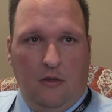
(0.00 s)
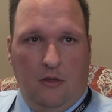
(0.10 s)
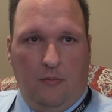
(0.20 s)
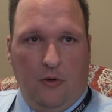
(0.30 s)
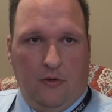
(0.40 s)

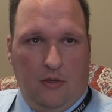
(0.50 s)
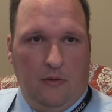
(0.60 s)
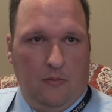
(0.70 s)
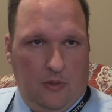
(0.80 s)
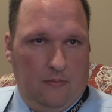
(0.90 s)
the person
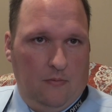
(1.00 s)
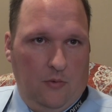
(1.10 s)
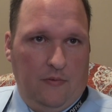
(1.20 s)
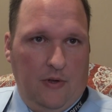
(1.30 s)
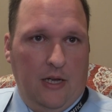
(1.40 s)
that
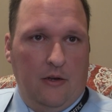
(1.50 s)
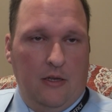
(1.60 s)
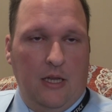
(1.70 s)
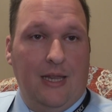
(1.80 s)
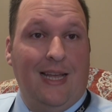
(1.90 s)
we
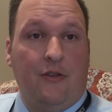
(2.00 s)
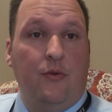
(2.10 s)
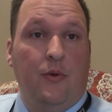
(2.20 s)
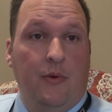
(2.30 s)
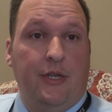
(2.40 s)
found. And that's who
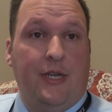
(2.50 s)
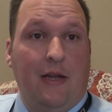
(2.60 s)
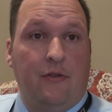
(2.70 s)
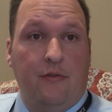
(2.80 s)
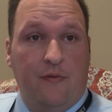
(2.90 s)
we reached
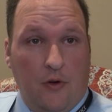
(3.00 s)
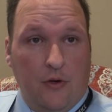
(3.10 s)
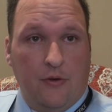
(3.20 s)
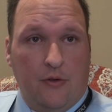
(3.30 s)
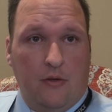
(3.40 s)
out to
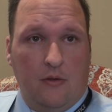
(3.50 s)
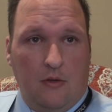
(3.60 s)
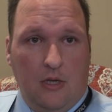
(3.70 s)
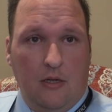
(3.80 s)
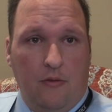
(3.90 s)
first
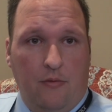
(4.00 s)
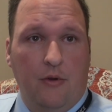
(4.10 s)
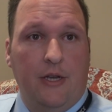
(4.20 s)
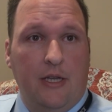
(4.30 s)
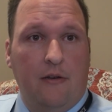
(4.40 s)

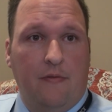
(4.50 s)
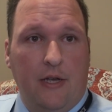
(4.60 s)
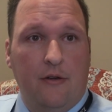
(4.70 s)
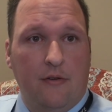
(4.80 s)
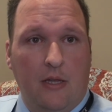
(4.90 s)
through
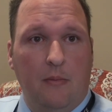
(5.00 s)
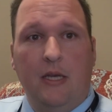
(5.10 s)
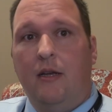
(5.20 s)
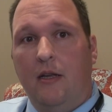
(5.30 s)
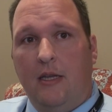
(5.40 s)
Identifinders. They
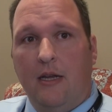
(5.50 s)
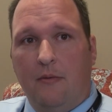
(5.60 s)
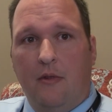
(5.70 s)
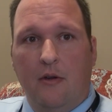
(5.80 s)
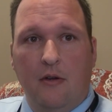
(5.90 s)
made contact
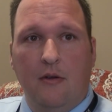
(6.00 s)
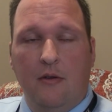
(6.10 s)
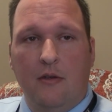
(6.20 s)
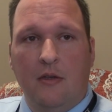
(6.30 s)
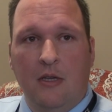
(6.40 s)
with her,
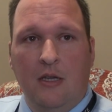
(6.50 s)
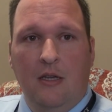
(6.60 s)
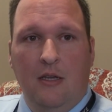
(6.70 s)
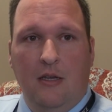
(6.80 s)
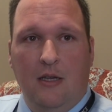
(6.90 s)

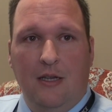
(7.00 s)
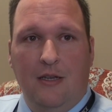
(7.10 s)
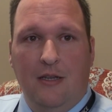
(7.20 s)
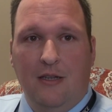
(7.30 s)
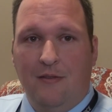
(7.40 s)

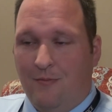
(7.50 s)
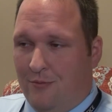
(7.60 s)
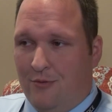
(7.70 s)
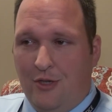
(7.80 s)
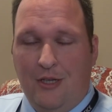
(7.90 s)
and
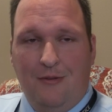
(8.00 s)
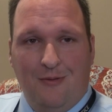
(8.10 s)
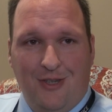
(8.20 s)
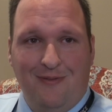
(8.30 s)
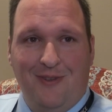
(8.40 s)
she
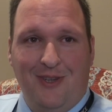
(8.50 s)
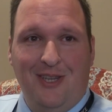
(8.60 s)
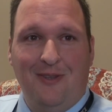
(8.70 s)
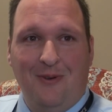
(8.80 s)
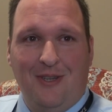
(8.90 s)
filled
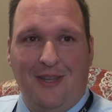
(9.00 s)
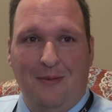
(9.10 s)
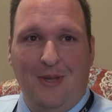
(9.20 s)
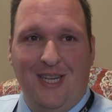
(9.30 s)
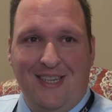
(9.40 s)
in the rest of the
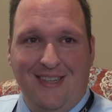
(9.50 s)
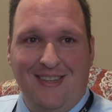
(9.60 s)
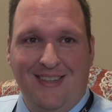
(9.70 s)
blanks.